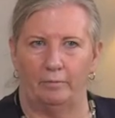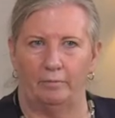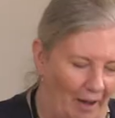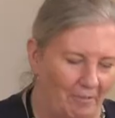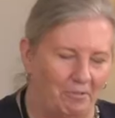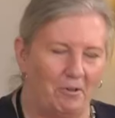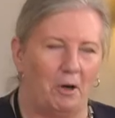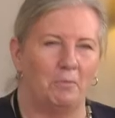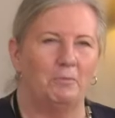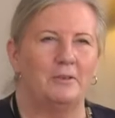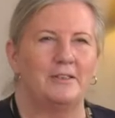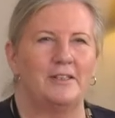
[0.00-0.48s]

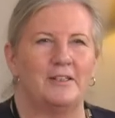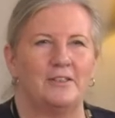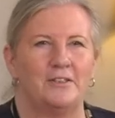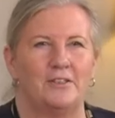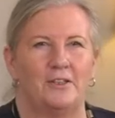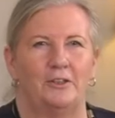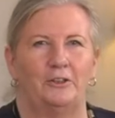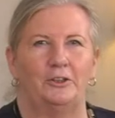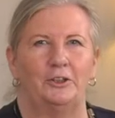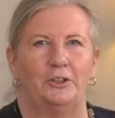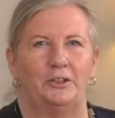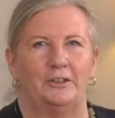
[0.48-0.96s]
Formals and
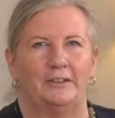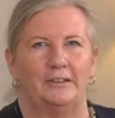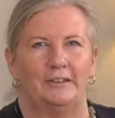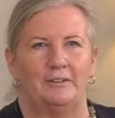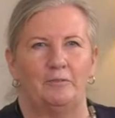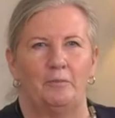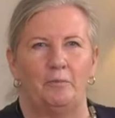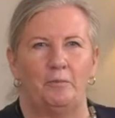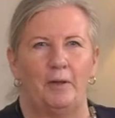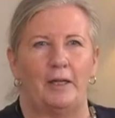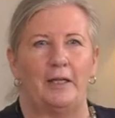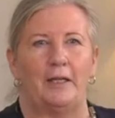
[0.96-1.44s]
socials
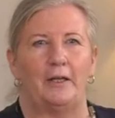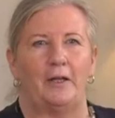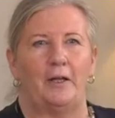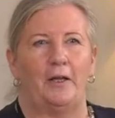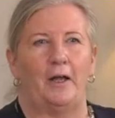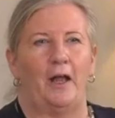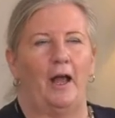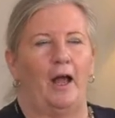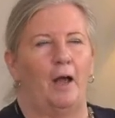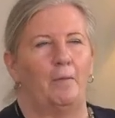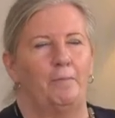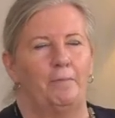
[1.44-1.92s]
make
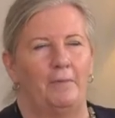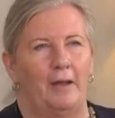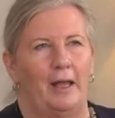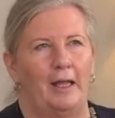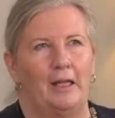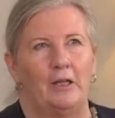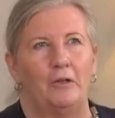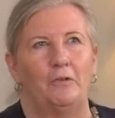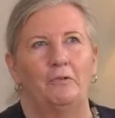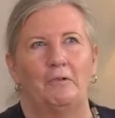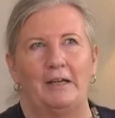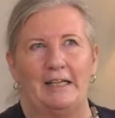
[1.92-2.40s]
up a
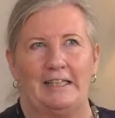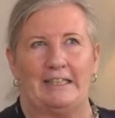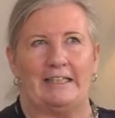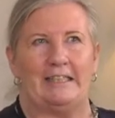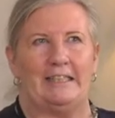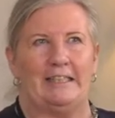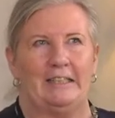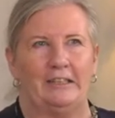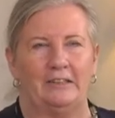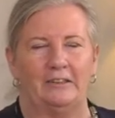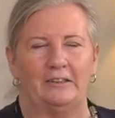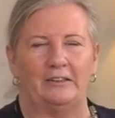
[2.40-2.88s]
great
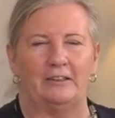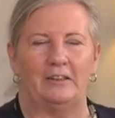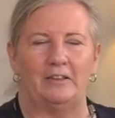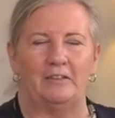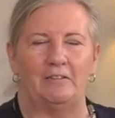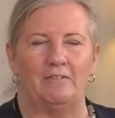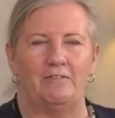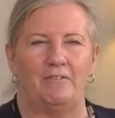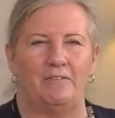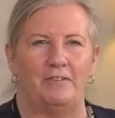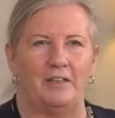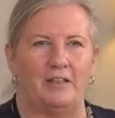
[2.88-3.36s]
deal
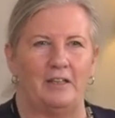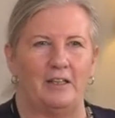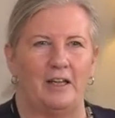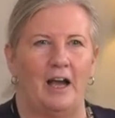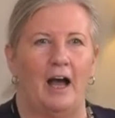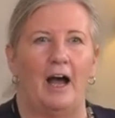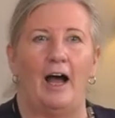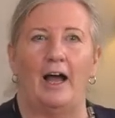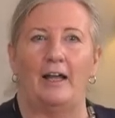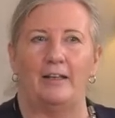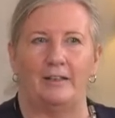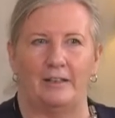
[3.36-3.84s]
of the
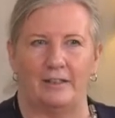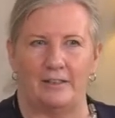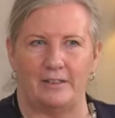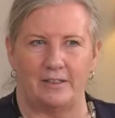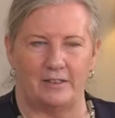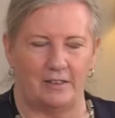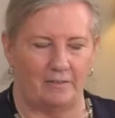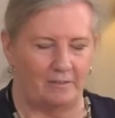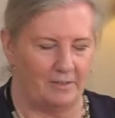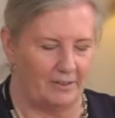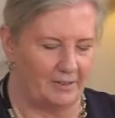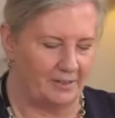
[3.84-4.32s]
highlights
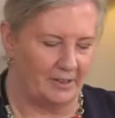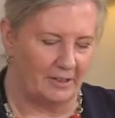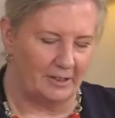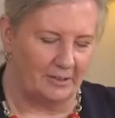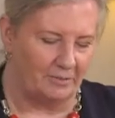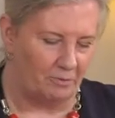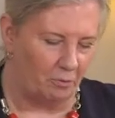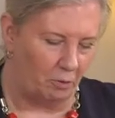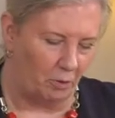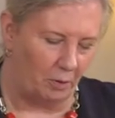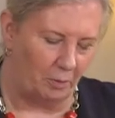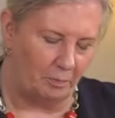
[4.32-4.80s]
of the sixth
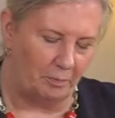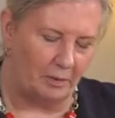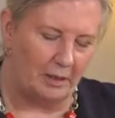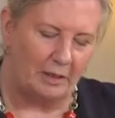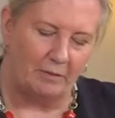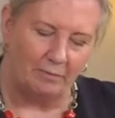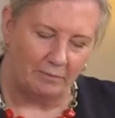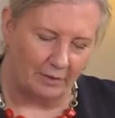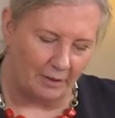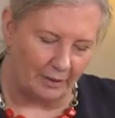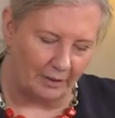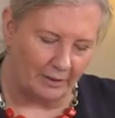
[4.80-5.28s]
form
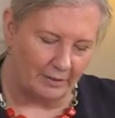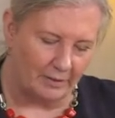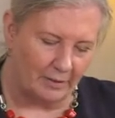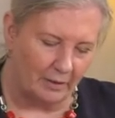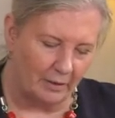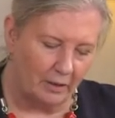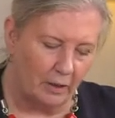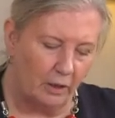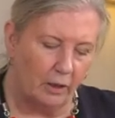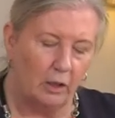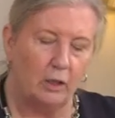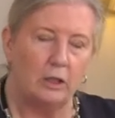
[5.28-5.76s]
evenings.
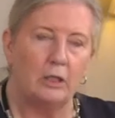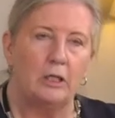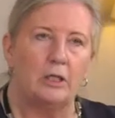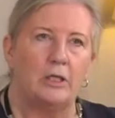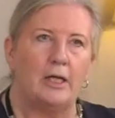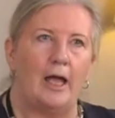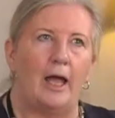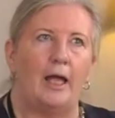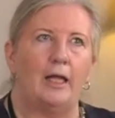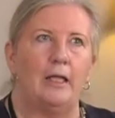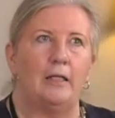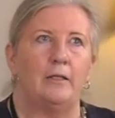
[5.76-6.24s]

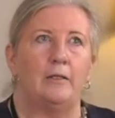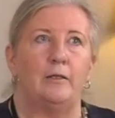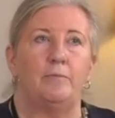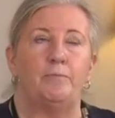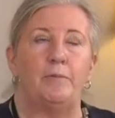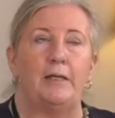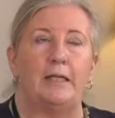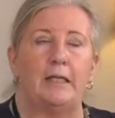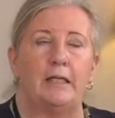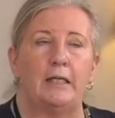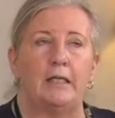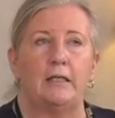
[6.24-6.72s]
In the
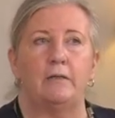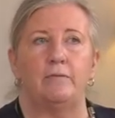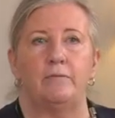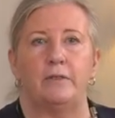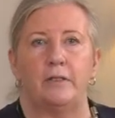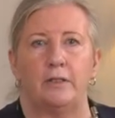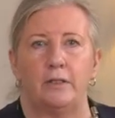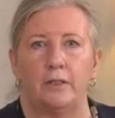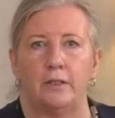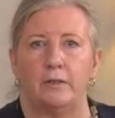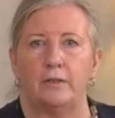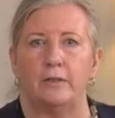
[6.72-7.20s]
beginning of the
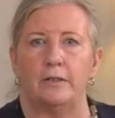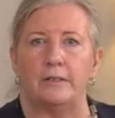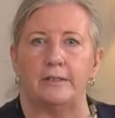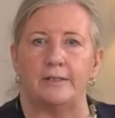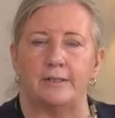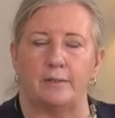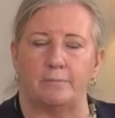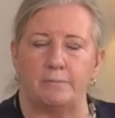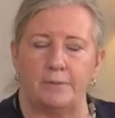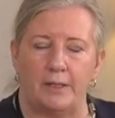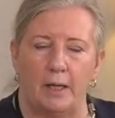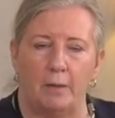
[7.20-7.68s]
year, in
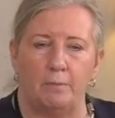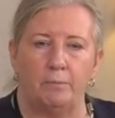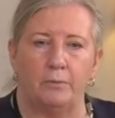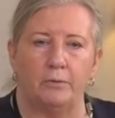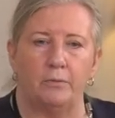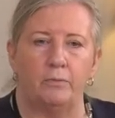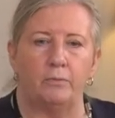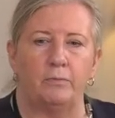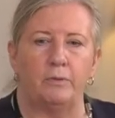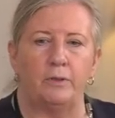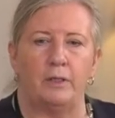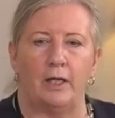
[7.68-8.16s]

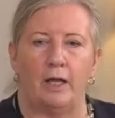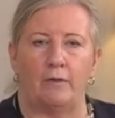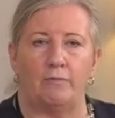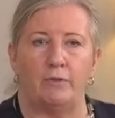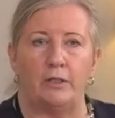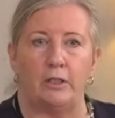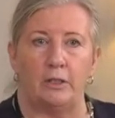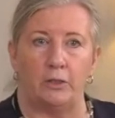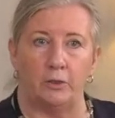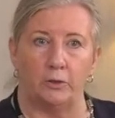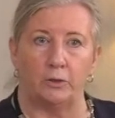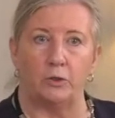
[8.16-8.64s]
September, we have a
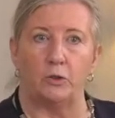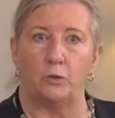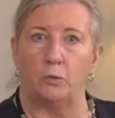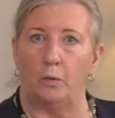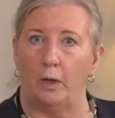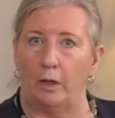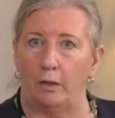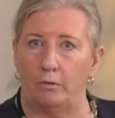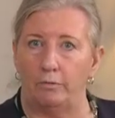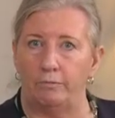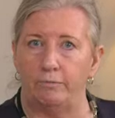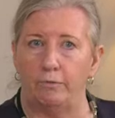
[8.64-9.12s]
year
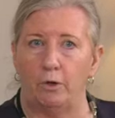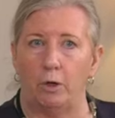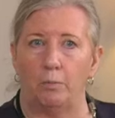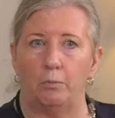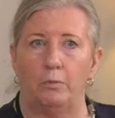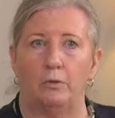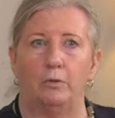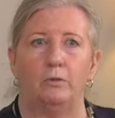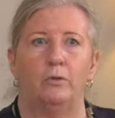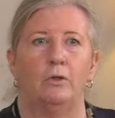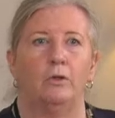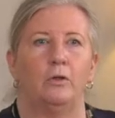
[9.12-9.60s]
12
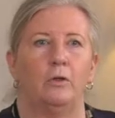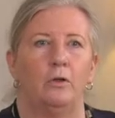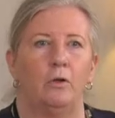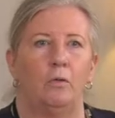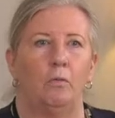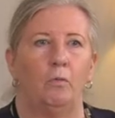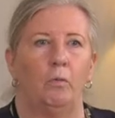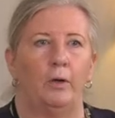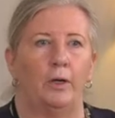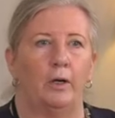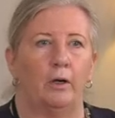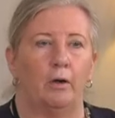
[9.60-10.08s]
formal,
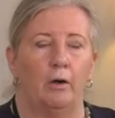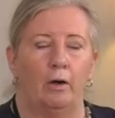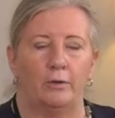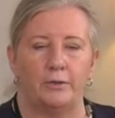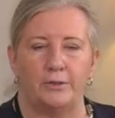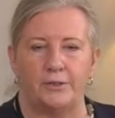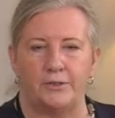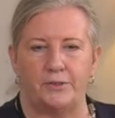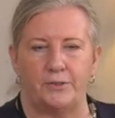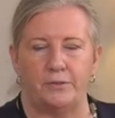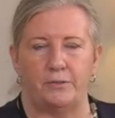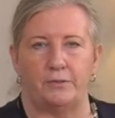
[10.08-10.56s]
where all the
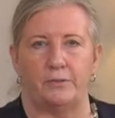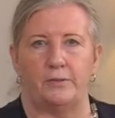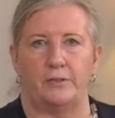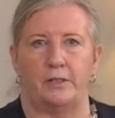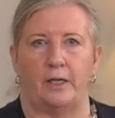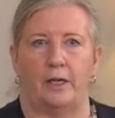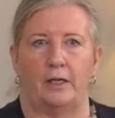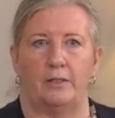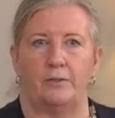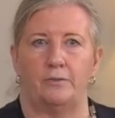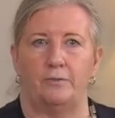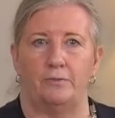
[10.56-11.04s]
students
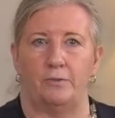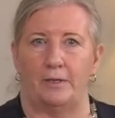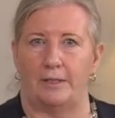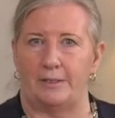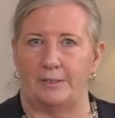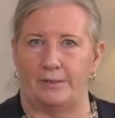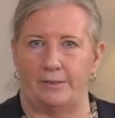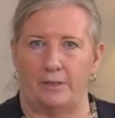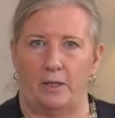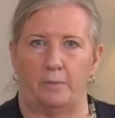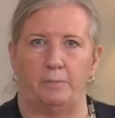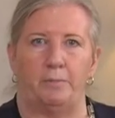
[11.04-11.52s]
get
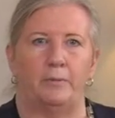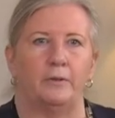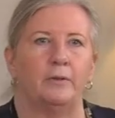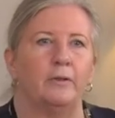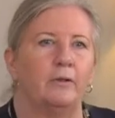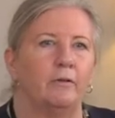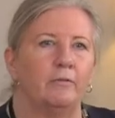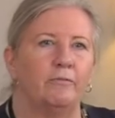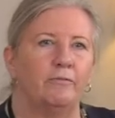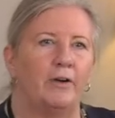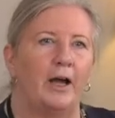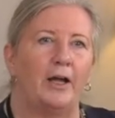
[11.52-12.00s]
dressed up in
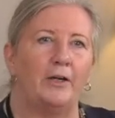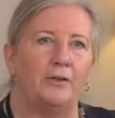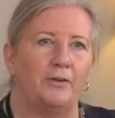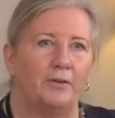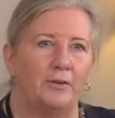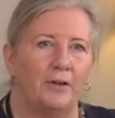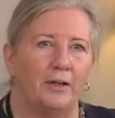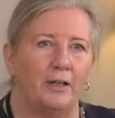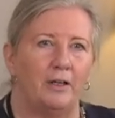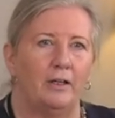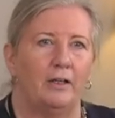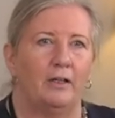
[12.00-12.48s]
their
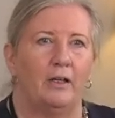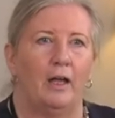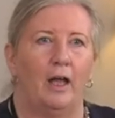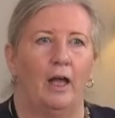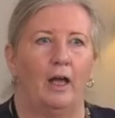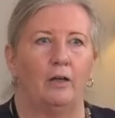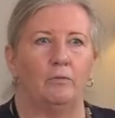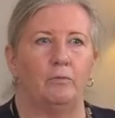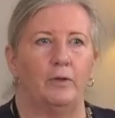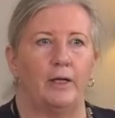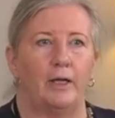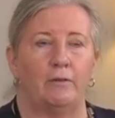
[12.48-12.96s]
finery,
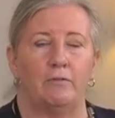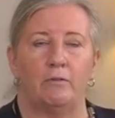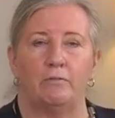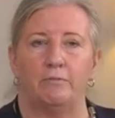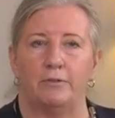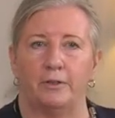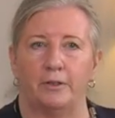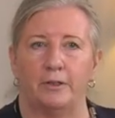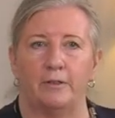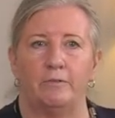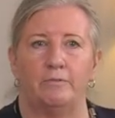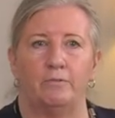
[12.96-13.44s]
and we have a
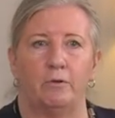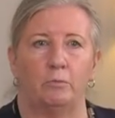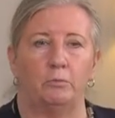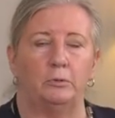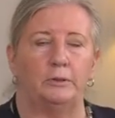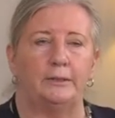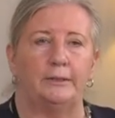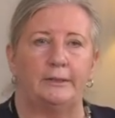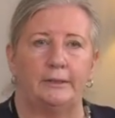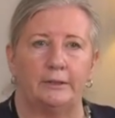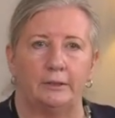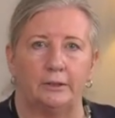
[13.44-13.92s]
very formal
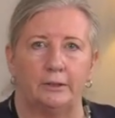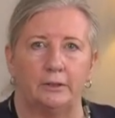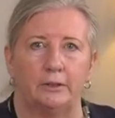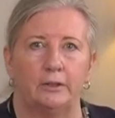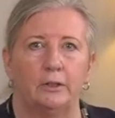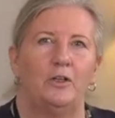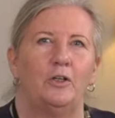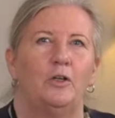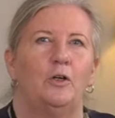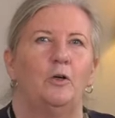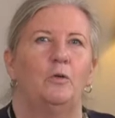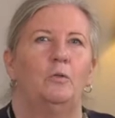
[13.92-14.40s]
dinner,
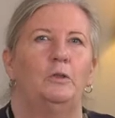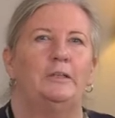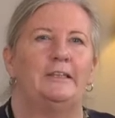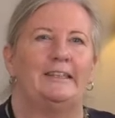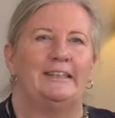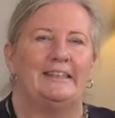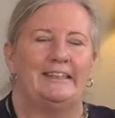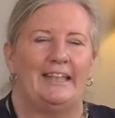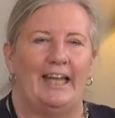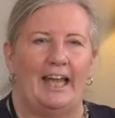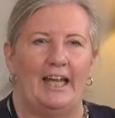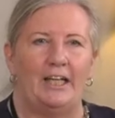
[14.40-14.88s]
which
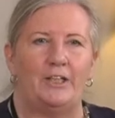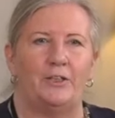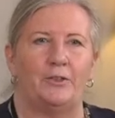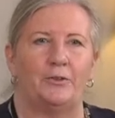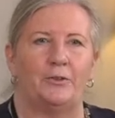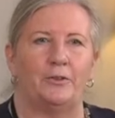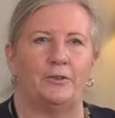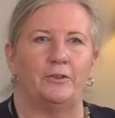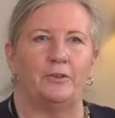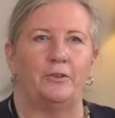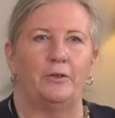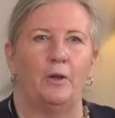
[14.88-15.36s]
is
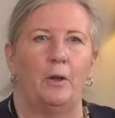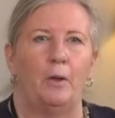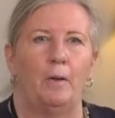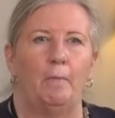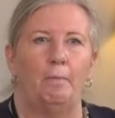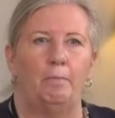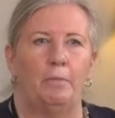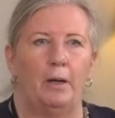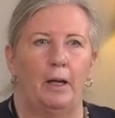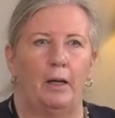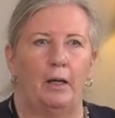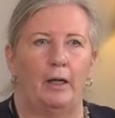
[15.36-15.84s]
catered
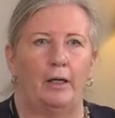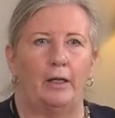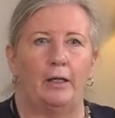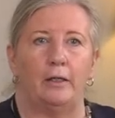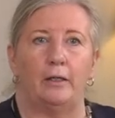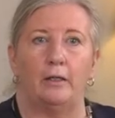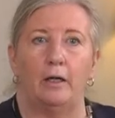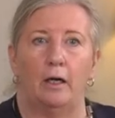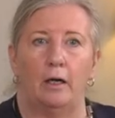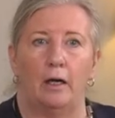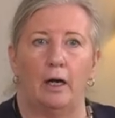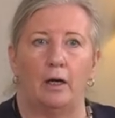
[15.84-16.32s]

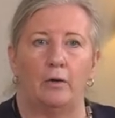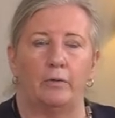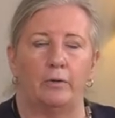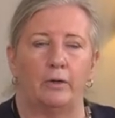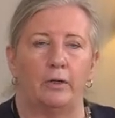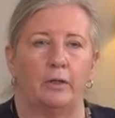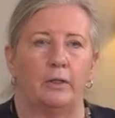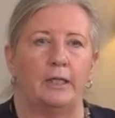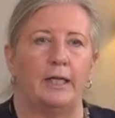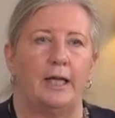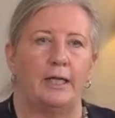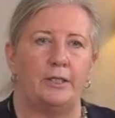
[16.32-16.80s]
by
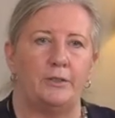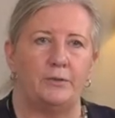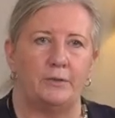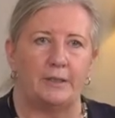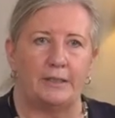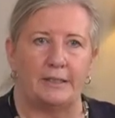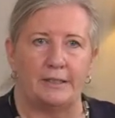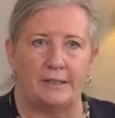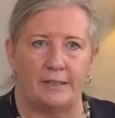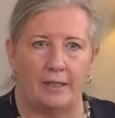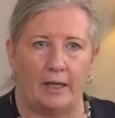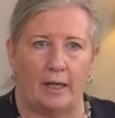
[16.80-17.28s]
our
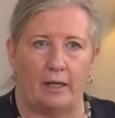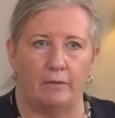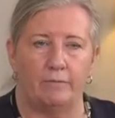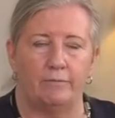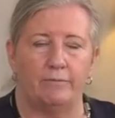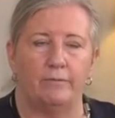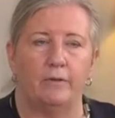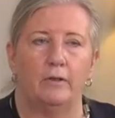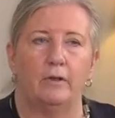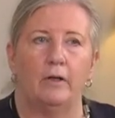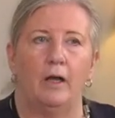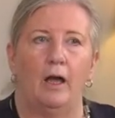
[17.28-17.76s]
catering staff
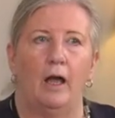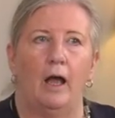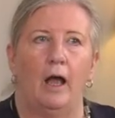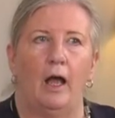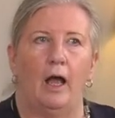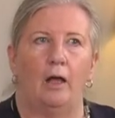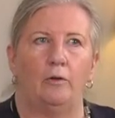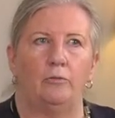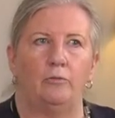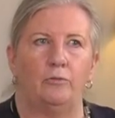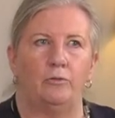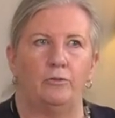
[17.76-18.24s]

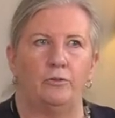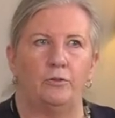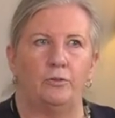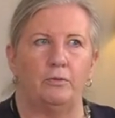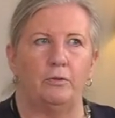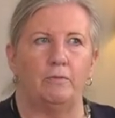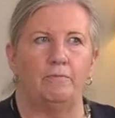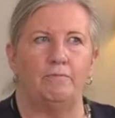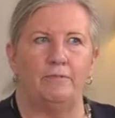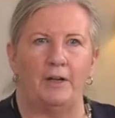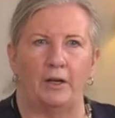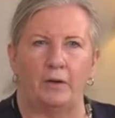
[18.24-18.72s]
to
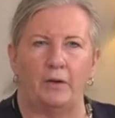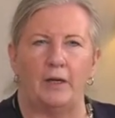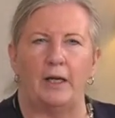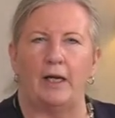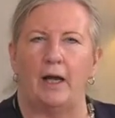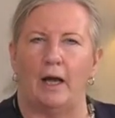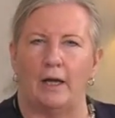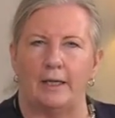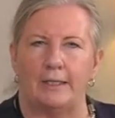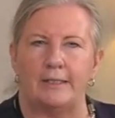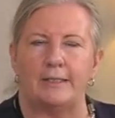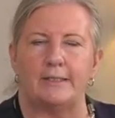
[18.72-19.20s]
a very
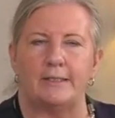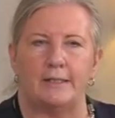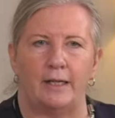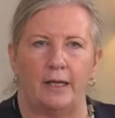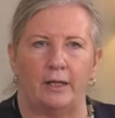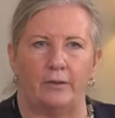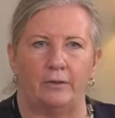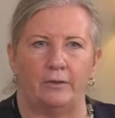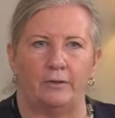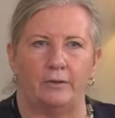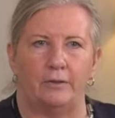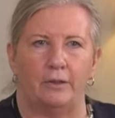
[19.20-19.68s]
high
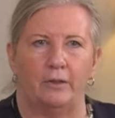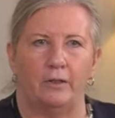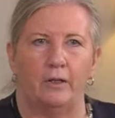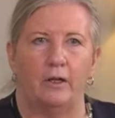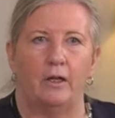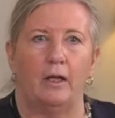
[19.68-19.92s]
standard.